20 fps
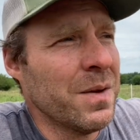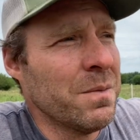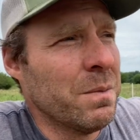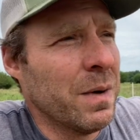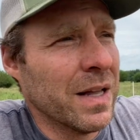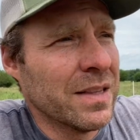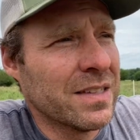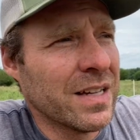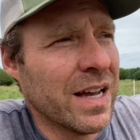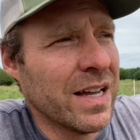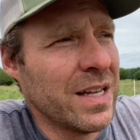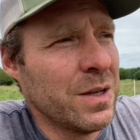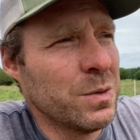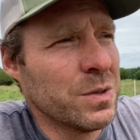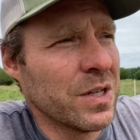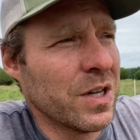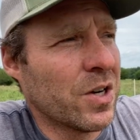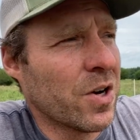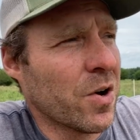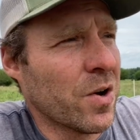But uh, he was
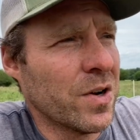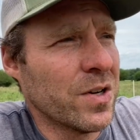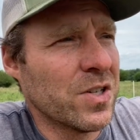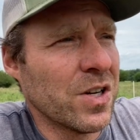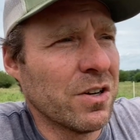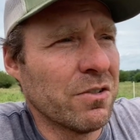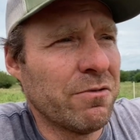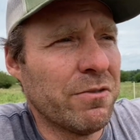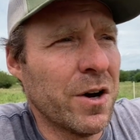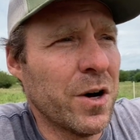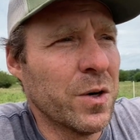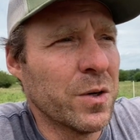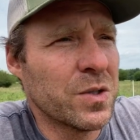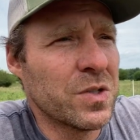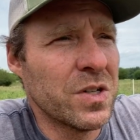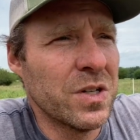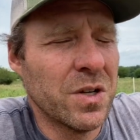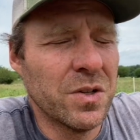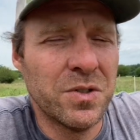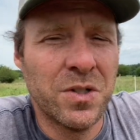encouraging
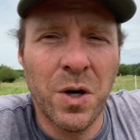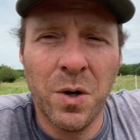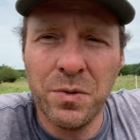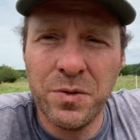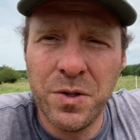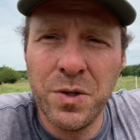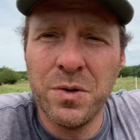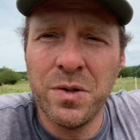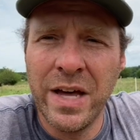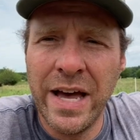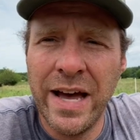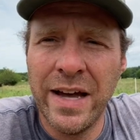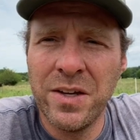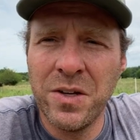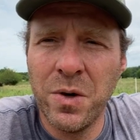folks, you know, don't do that.